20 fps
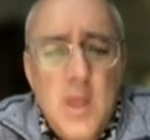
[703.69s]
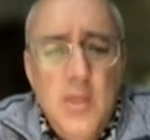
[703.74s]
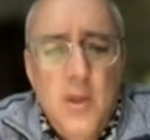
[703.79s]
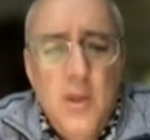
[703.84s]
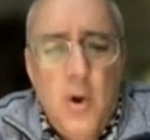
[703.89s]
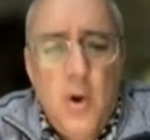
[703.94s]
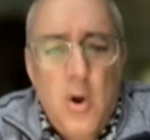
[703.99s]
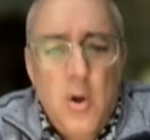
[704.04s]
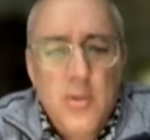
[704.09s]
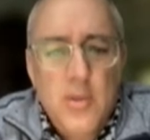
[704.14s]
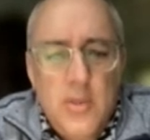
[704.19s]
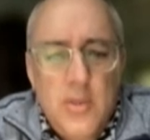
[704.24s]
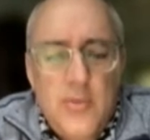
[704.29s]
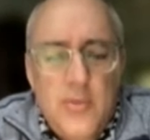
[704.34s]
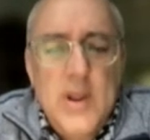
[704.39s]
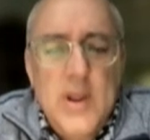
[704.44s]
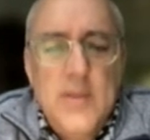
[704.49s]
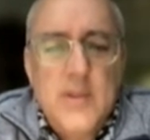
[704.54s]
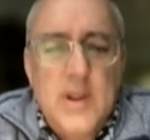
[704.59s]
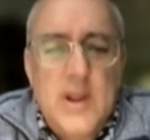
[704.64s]
all 3
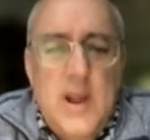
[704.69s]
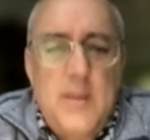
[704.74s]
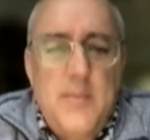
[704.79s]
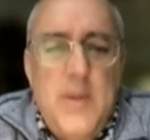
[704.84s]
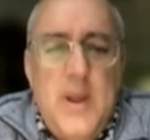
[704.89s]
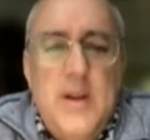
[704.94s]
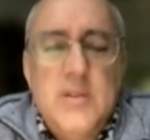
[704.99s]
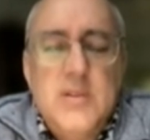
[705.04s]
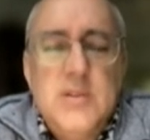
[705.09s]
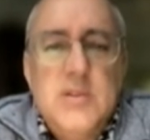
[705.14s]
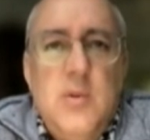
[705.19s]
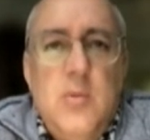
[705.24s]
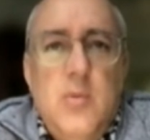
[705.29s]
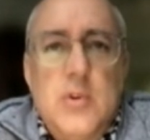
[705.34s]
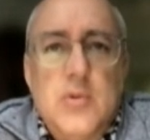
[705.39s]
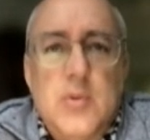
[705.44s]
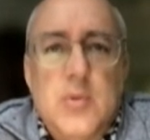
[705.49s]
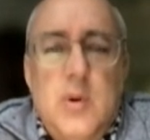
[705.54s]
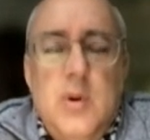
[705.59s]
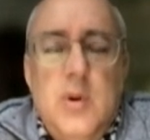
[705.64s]
of the compounds,
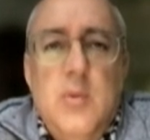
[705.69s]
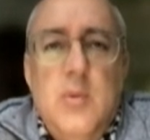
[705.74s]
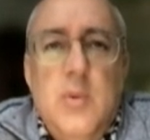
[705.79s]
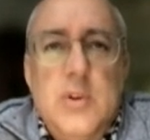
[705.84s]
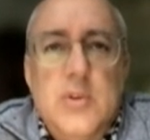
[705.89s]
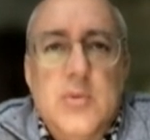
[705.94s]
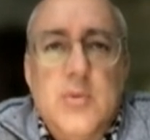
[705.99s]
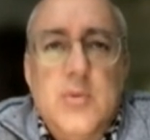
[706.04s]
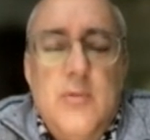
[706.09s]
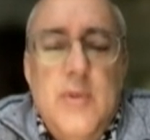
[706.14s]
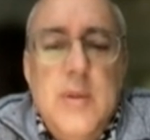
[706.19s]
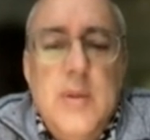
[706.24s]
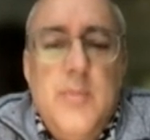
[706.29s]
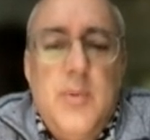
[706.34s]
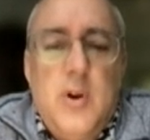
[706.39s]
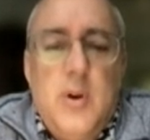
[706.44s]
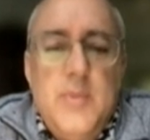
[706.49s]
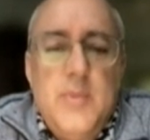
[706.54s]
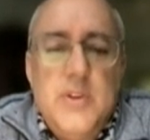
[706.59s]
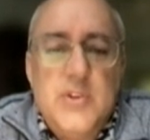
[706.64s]
which were
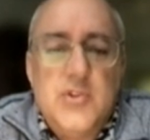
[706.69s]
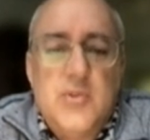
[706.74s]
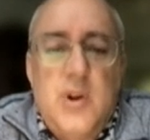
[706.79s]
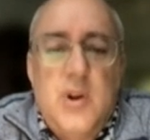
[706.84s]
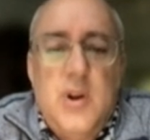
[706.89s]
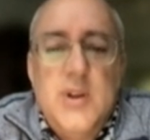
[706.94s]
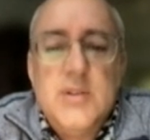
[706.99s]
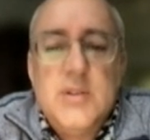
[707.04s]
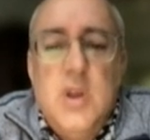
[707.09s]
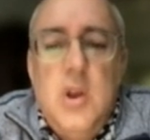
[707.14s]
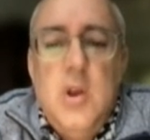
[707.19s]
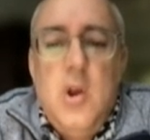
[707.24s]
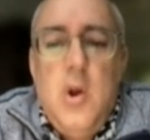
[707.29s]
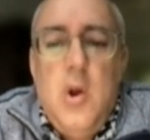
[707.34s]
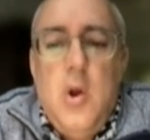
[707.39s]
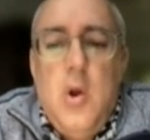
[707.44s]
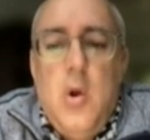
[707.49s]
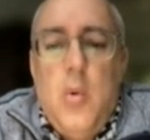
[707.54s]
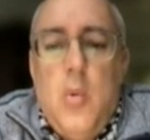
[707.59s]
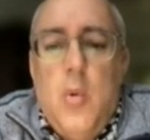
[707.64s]
repurposed drugs,
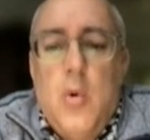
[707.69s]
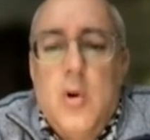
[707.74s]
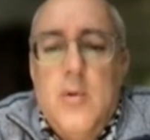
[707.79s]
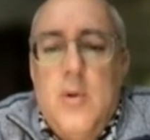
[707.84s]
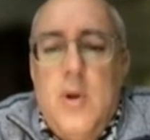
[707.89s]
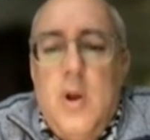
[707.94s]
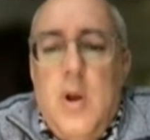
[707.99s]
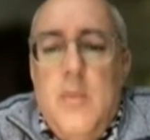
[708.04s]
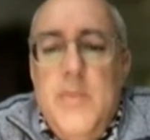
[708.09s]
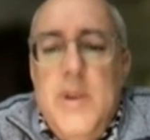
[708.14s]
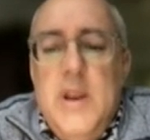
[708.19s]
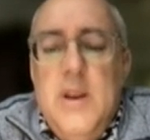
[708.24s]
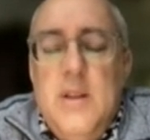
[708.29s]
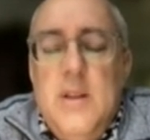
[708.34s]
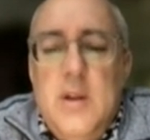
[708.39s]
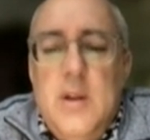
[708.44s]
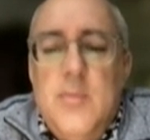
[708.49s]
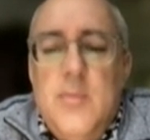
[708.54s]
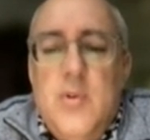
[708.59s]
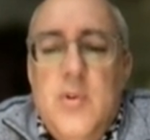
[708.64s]
were immediately
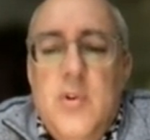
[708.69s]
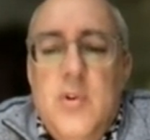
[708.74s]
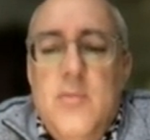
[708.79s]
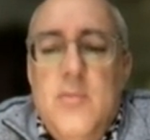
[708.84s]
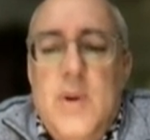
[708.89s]
approved by the